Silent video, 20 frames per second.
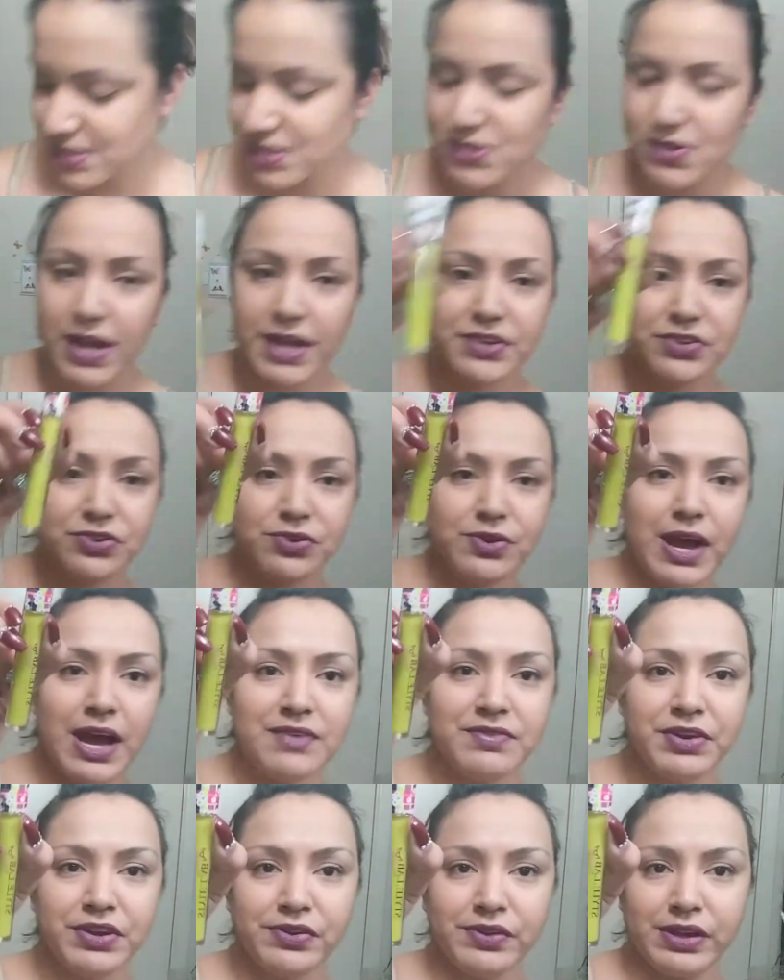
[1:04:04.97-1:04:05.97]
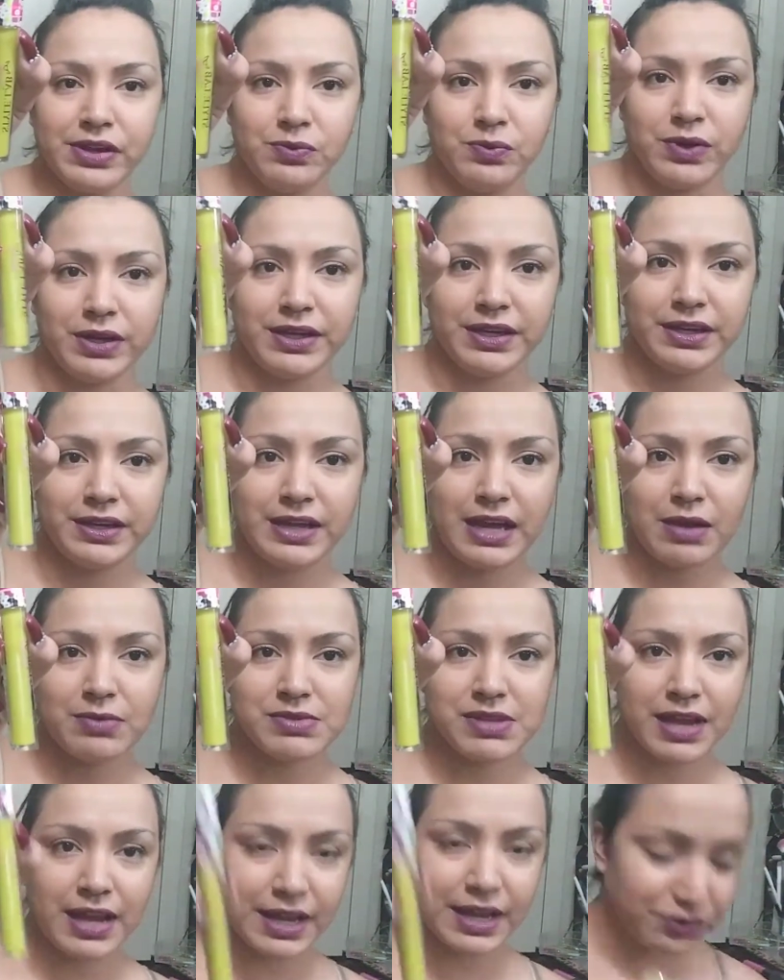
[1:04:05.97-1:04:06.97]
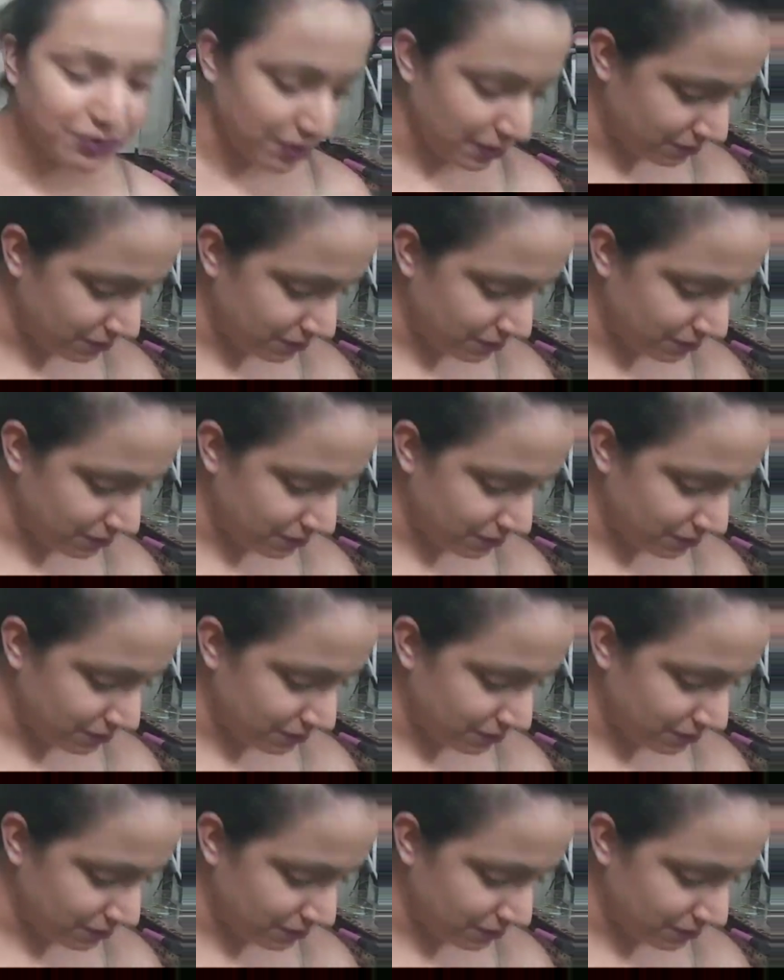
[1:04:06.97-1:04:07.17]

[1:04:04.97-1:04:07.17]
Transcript: So I do have a green one. I was like, I knew I